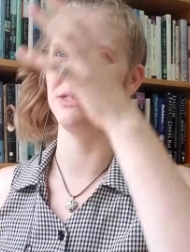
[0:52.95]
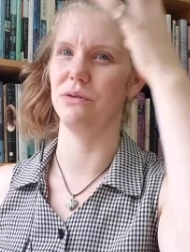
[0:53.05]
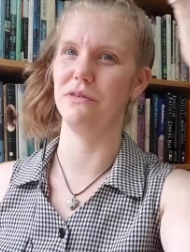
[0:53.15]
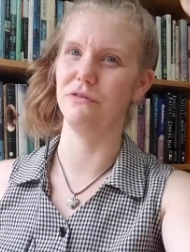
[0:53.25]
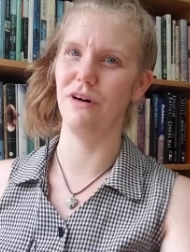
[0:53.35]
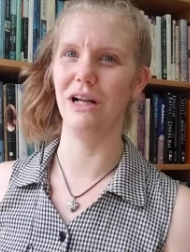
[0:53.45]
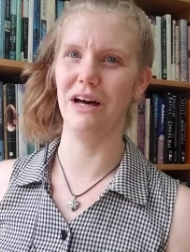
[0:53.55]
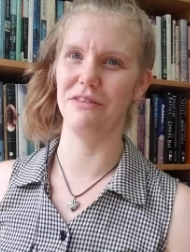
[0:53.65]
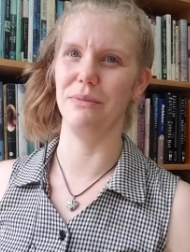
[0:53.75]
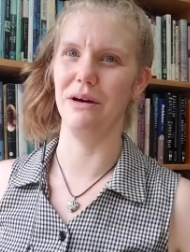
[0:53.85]
So if you fall
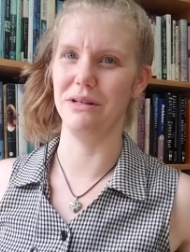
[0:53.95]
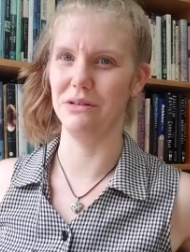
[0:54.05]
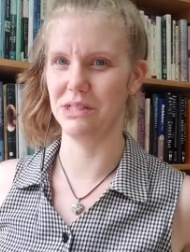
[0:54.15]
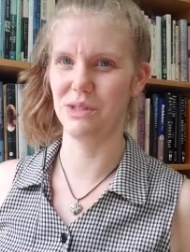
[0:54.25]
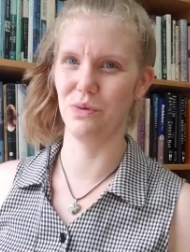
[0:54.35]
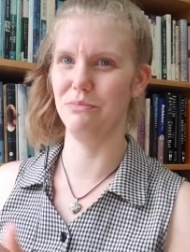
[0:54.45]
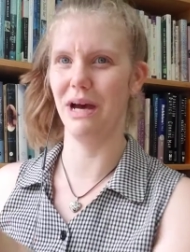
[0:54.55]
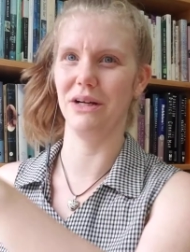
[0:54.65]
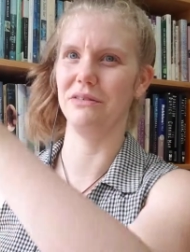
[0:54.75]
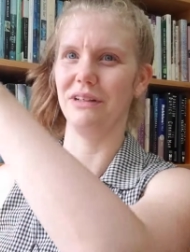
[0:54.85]
off the mountain, you just swim
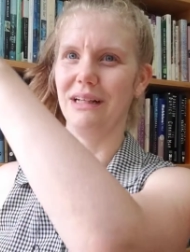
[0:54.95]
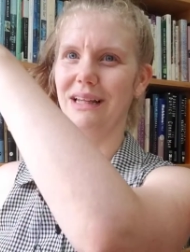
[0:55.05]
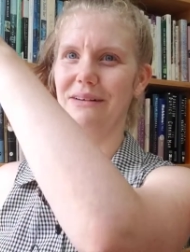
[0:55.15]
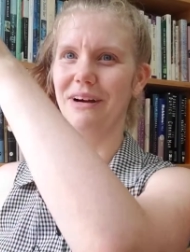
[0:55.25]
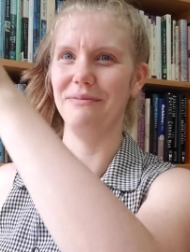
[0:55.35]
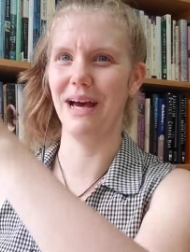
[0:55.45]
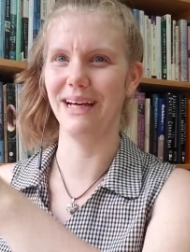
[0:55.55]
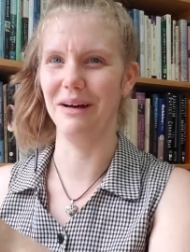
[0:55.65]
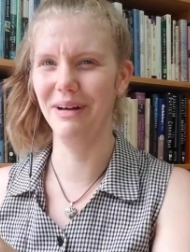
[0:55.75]
back over and climb right back up.